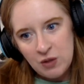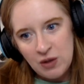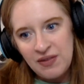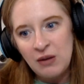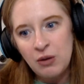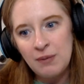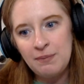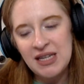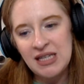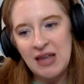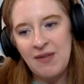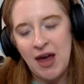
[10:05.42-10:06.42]
I think we're
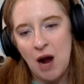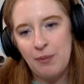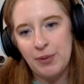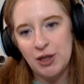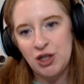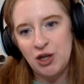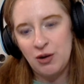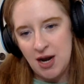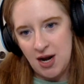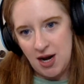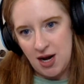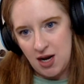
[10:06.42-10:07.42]
missing that
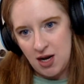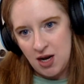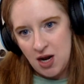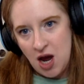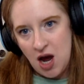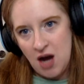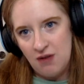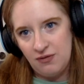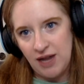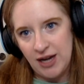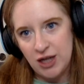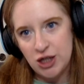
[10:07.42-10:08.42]
opportunity of
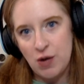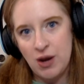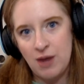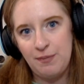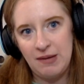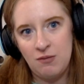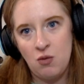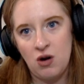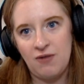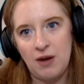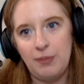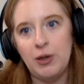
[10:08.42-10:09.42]
like showing a bit more
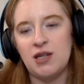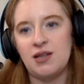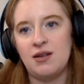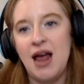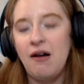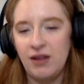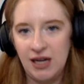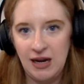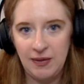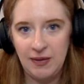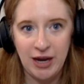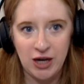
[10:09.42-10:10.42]
of our personality in
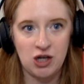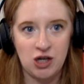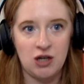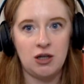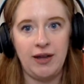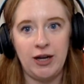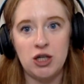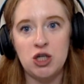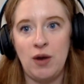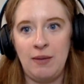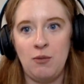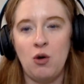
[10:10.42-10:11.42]
the pictures, or like
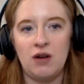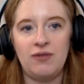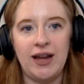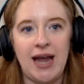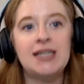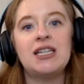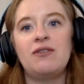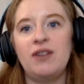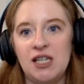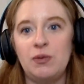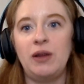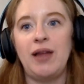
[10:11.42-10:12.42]
showing more of like
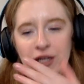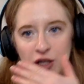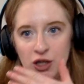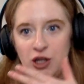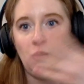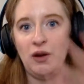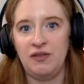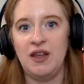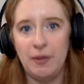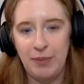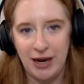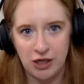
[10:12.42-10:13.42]
activities we like to do within
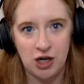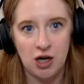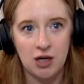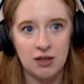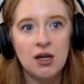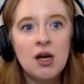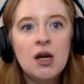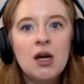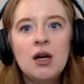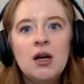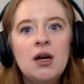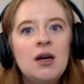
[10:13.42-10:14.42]
the pictures.
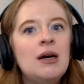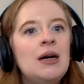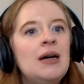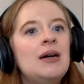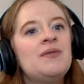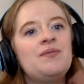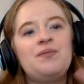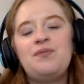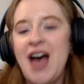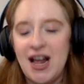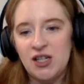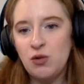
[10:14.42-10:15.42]

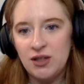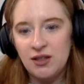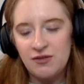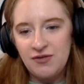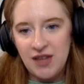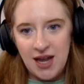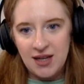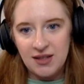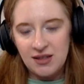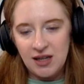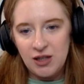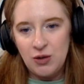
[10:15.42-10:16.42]
That sorts of
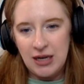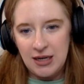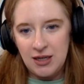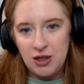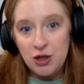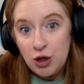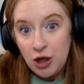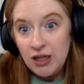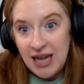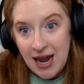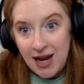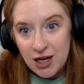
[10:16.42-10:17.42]
things that you
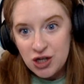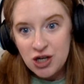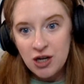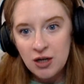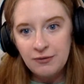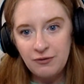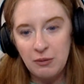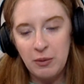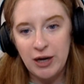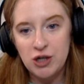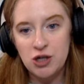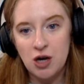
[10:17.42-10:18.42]
could gauge from a
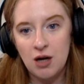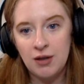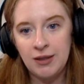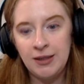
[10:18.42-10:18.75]
picture.